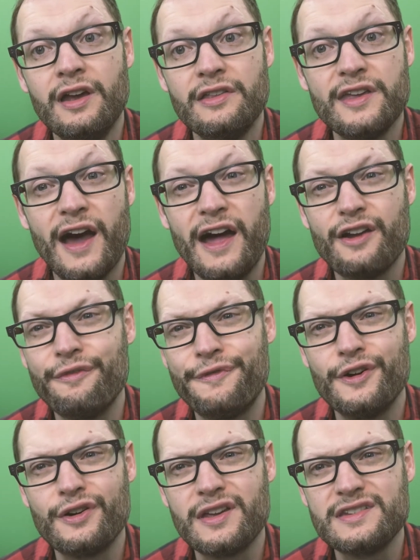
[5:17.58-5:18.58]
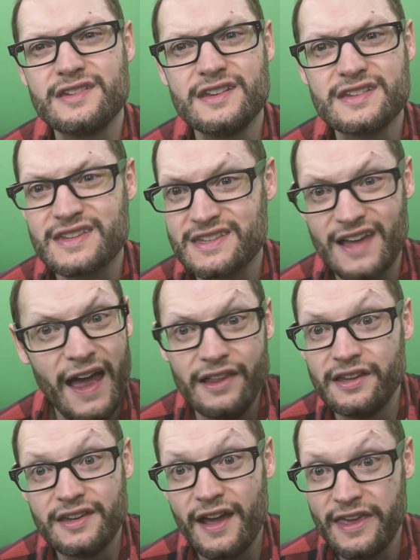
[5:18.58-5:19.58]
The autofocus is
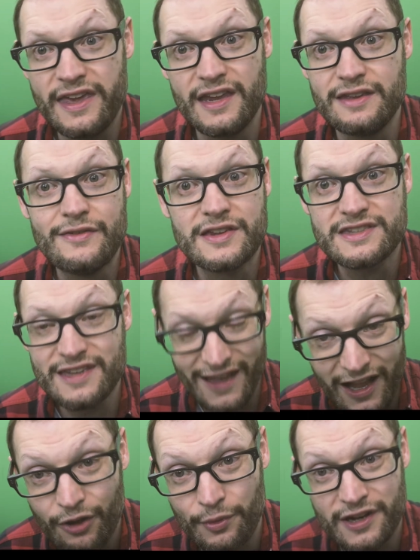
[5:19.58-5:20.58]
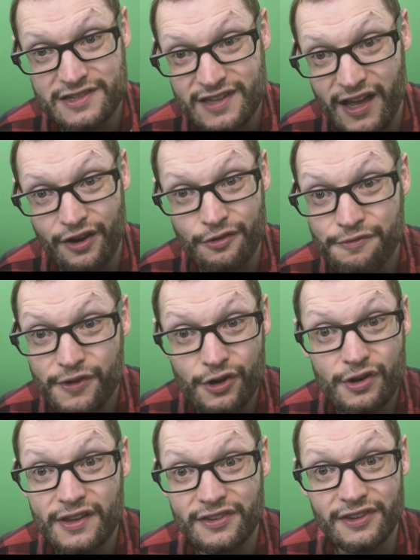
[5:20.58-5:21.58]
silent. I can't even tell when it's
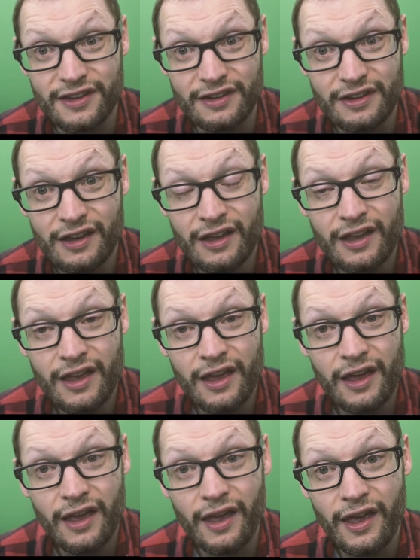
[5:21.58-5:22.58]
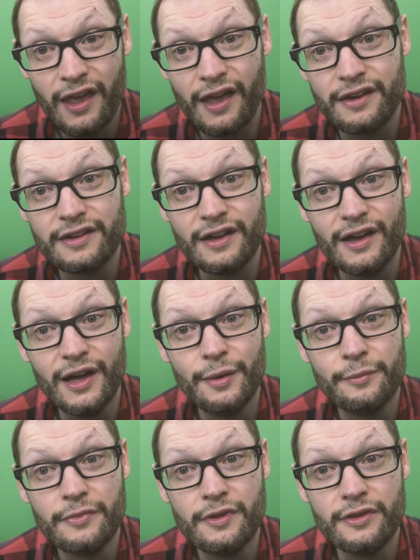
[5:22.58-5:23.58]
autofocusing. And
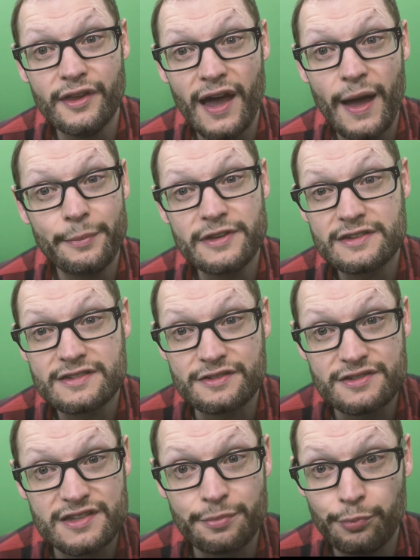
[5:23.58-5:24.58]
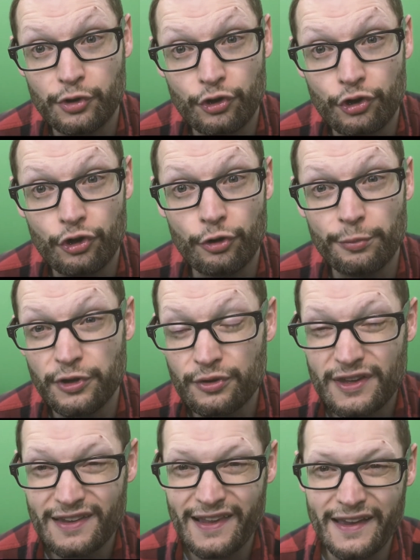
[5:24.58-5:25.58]
the optics are superb. You
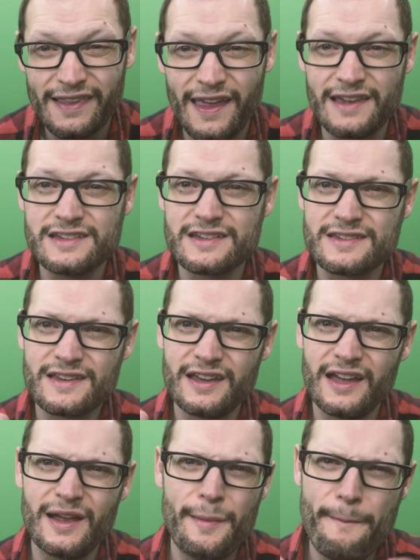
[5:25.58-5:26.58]
get like that just kind of